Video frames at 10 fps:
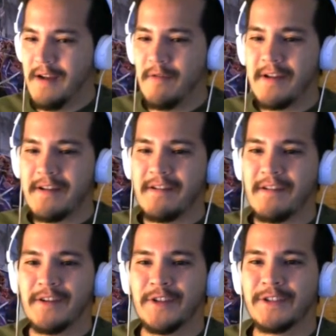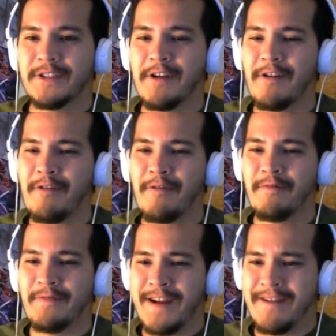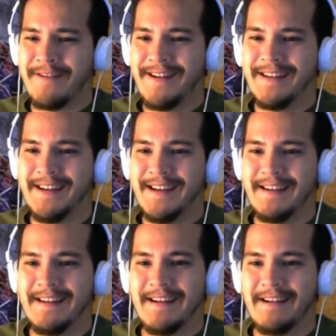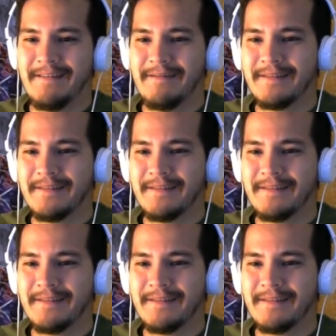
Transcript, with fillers: We are so very dead now.